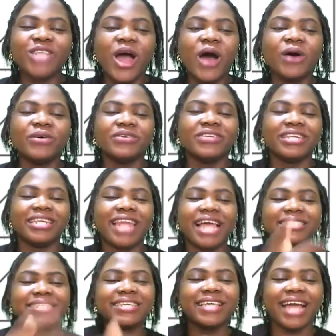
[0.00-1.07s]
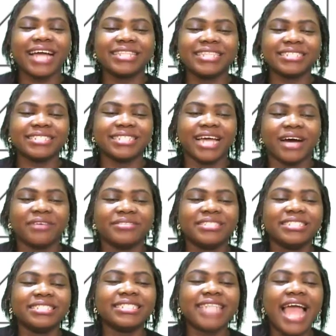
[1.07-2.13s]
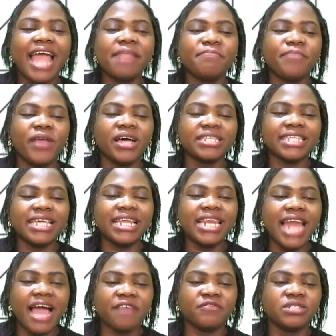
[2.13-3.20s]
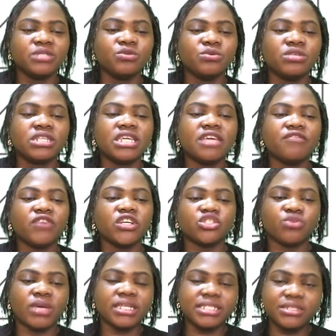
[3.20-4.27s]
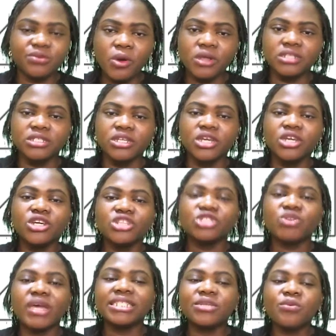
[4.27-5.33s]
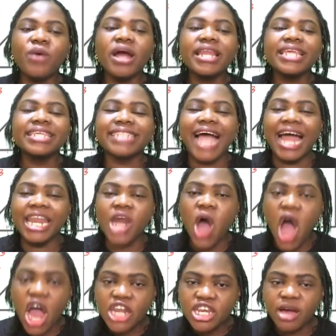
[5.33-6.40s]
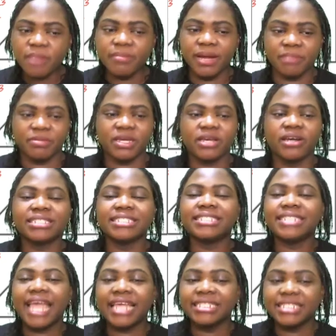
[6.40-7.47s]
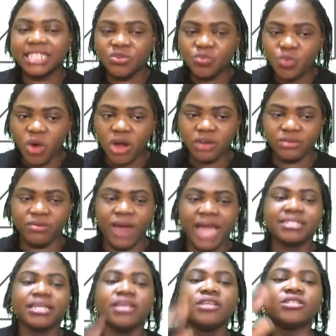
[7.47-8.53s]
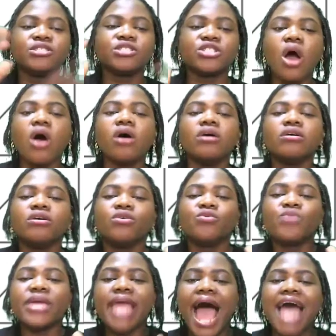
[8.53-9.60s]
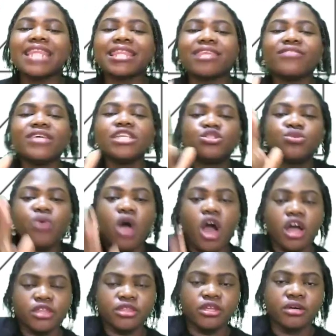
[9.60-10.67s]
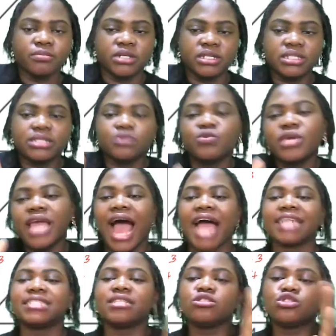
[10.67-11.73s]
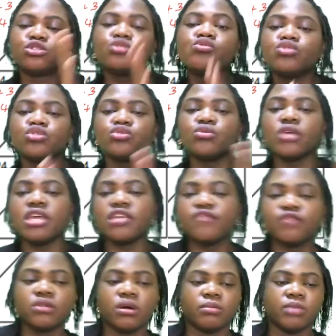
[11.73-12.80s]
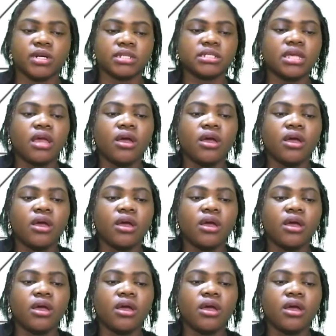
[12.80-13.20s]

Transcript: So let's look at this now. 10 plus 11 would give us 21. 21 is an odd number because it ends in 1, right? So we add 3 to odd numbers. We add 2 to even numbers.